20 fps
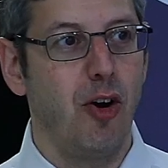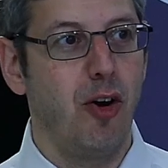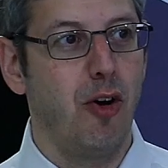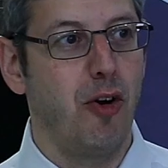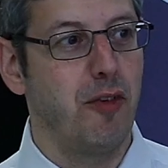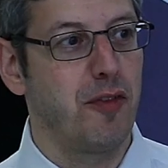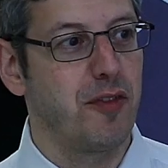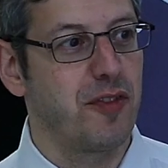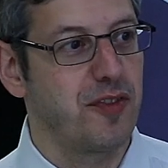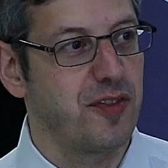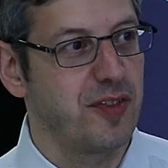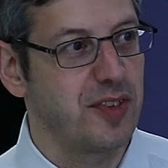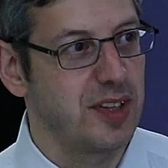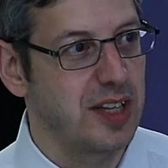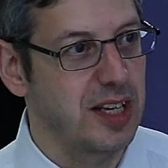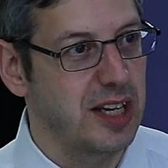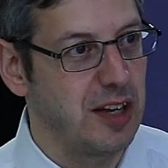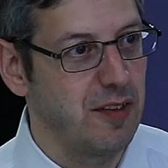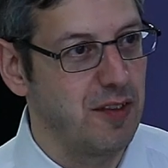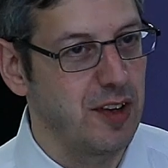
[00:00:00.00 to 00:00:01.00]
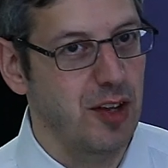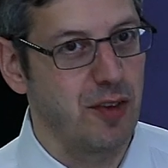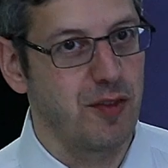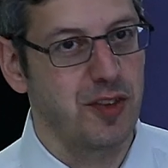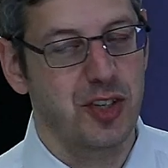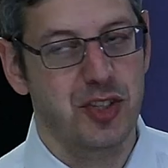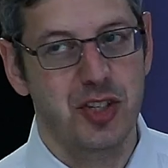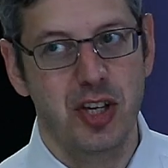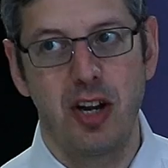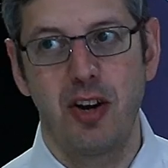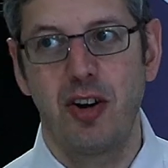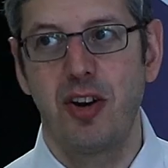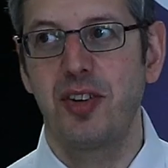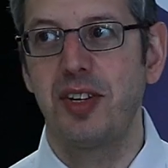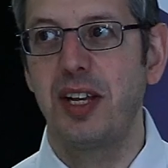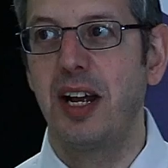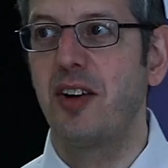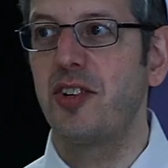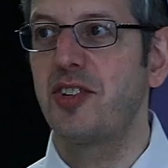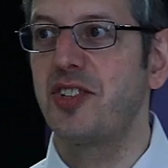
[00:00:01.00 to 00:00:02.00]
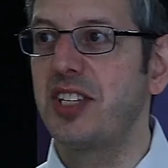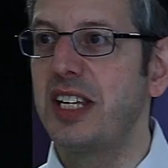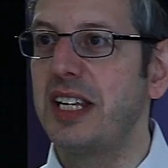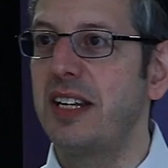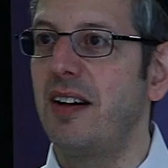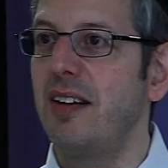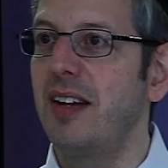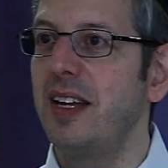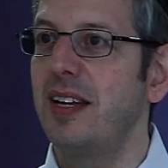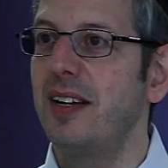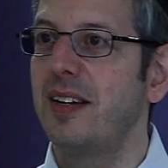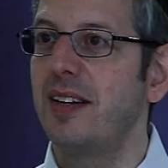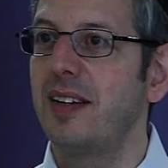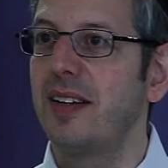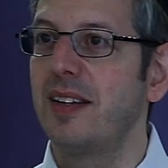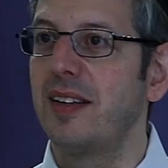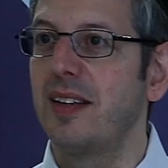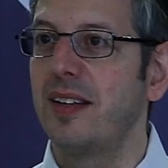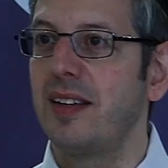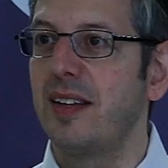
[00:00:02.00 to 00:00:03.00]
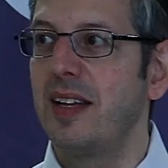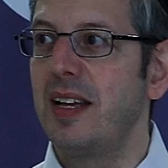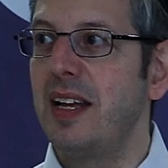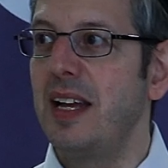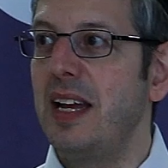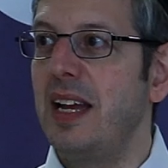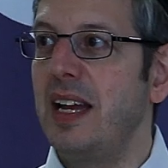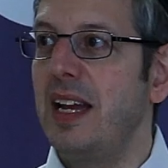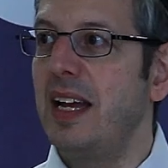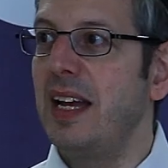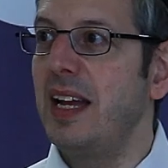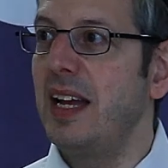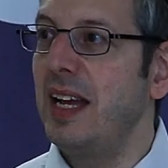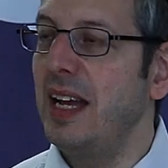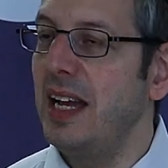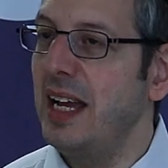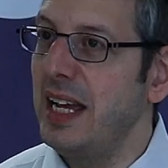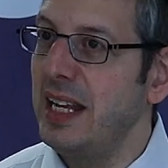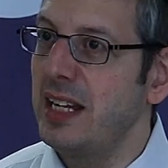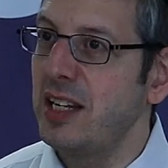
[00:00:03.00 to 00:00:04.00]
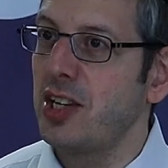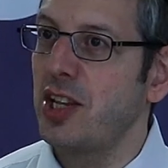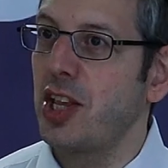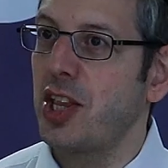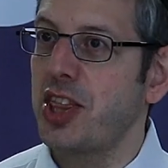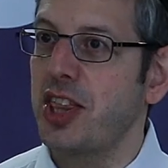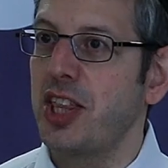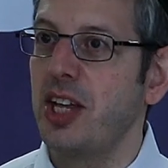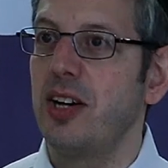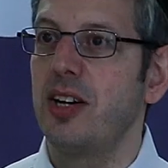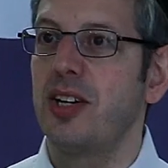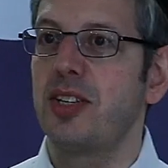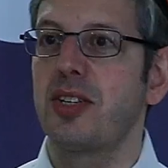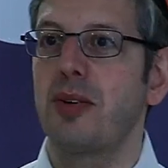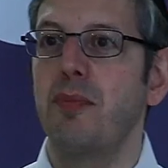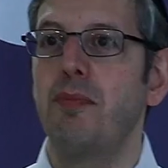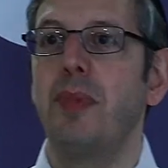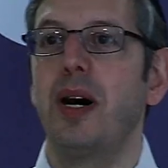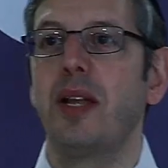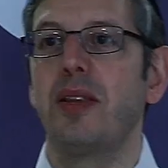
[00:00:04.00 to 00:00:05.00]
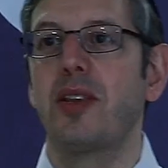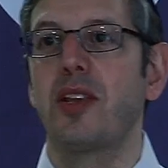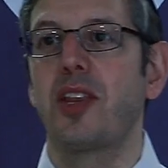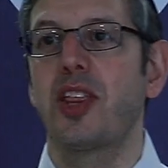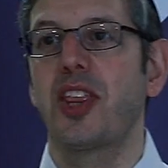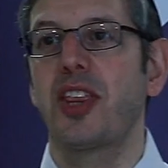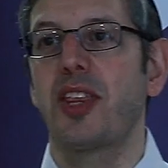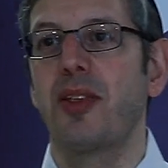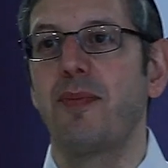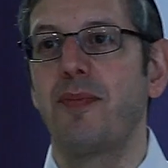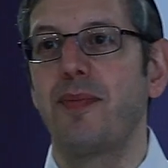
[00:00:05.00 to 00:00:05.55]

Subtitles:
of the giving of the Torah on Har Sinai, in the third month.